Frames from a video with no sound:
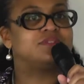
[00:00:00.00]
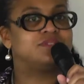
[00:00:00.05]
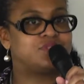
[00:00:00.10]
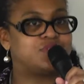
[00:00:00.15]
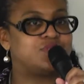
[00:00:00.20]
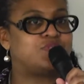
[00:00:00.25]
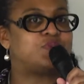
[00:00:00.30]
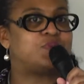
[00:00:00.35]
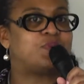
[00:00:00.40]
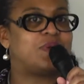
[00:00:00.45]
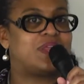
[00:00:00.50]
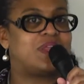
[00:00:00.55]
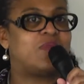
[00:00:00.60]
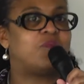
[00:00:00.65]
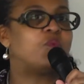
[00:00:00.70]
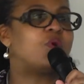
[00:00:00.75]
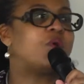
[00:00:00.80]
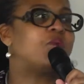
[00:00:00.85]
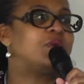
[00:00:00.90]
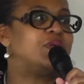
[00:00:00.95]
to do it
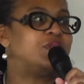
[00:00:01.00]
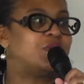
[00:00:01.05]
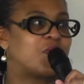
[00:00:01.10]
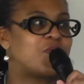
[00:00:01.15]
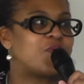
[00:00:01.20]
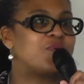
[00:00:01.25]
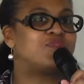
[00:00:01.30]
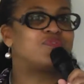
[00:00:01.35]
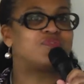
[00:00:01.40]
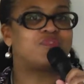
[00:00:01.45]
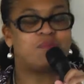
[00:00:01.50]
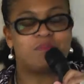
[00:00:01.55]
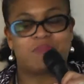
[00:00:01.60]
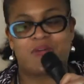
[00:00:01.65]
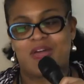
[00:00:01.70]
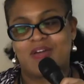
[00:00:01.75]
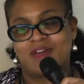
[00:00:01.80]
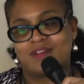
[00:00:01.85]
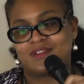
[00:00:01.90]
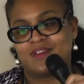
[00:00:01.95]
and what we learned from
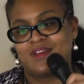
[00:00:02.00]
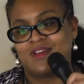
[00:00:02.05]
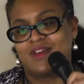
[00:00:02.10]
that.